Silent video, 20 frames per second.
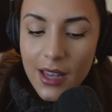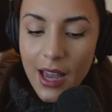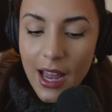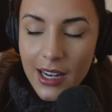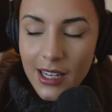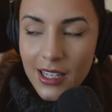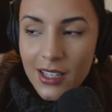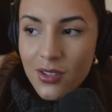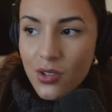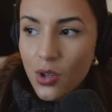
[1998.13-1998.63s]

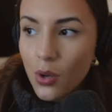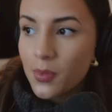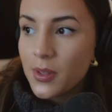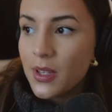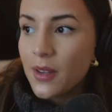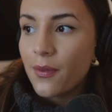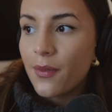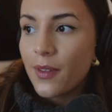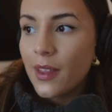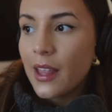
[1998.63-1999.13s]
And it stops
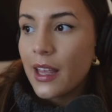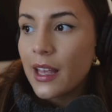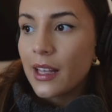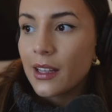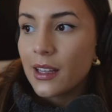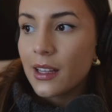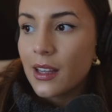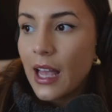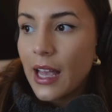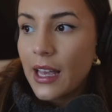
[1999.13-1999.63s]
it
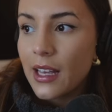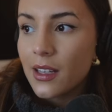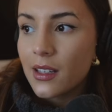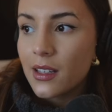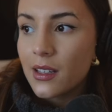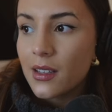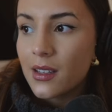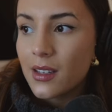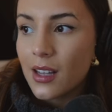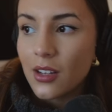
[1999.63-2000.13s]
feeling like
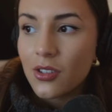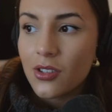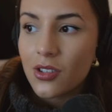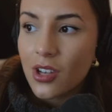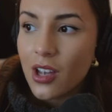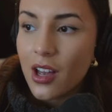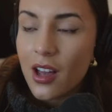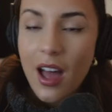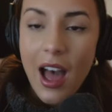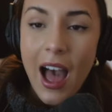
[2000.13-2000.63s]
such
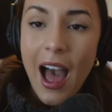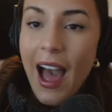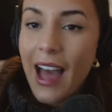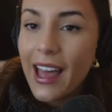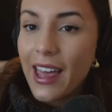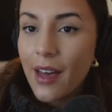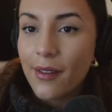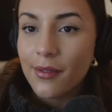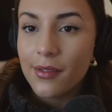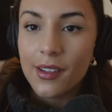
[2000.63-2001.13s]
a
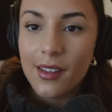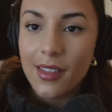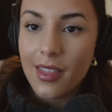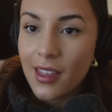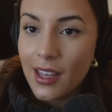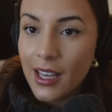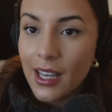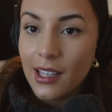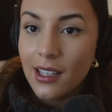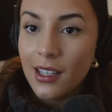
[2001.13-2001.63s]
high effort
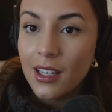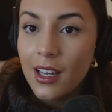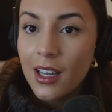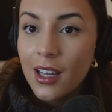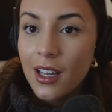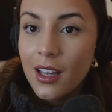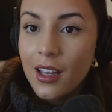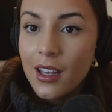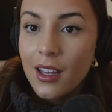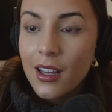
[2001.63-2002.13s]
thing.
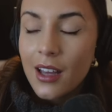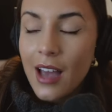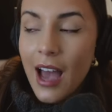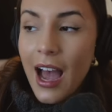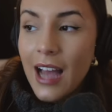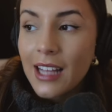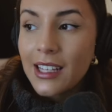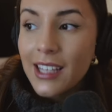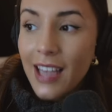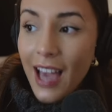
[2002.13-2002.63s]

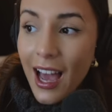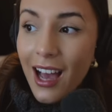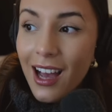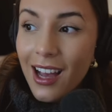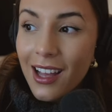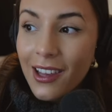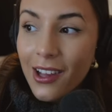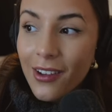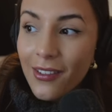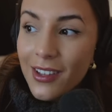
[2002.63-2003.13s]
And yeah,
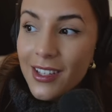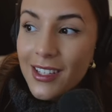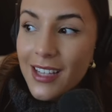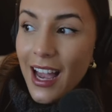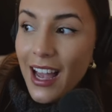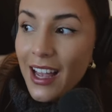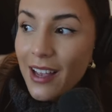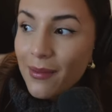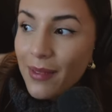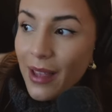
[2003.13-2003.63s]
a lot of the
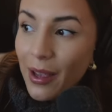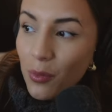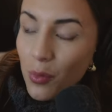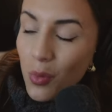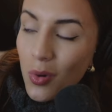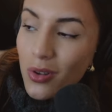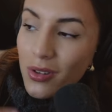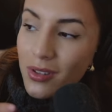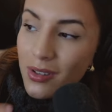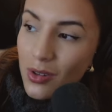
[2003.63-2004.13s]
time, like
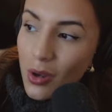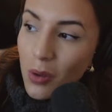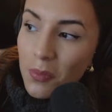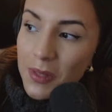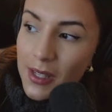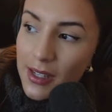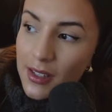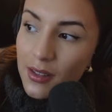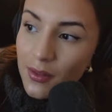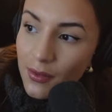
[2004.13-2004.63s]
what
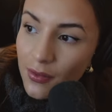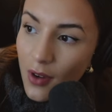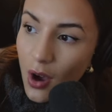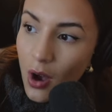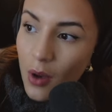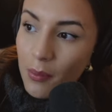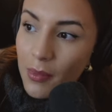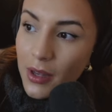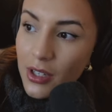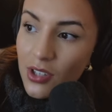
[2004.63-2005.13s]
stops us
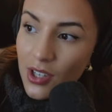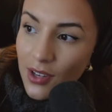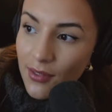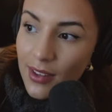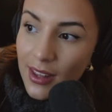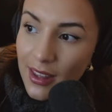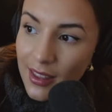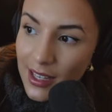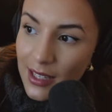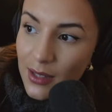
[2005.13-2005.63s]
from
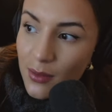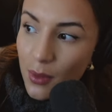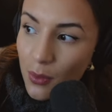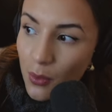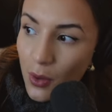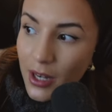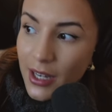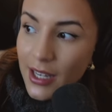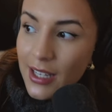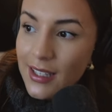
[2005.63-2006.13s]
achieving the things we
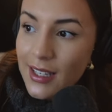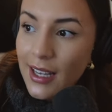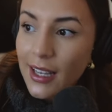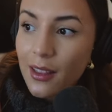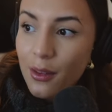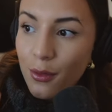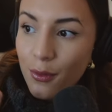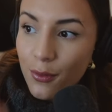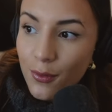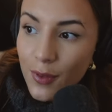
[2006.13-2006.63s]
want? It's
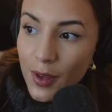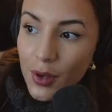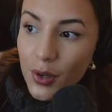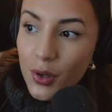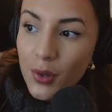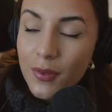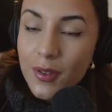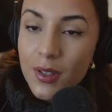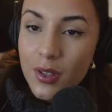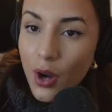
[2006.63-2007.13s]
like the fear
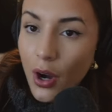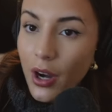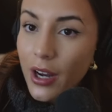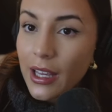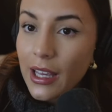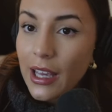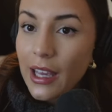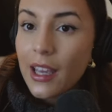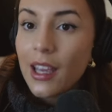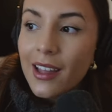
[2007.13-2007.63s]
of
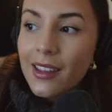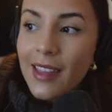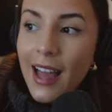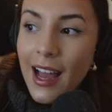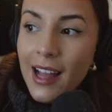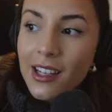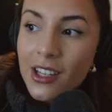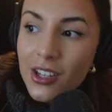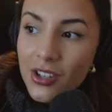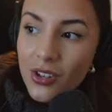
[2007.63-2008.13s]
starting it,
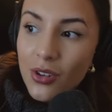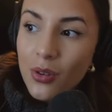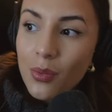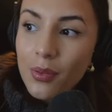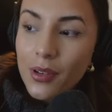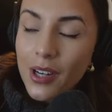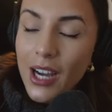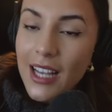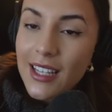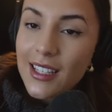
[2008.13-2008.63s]
that initial
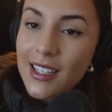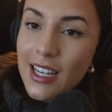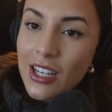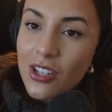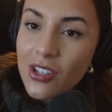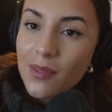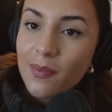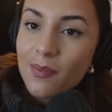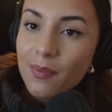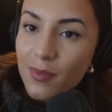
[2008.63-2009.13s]

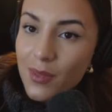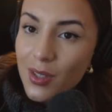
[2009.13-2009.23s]
procrastination.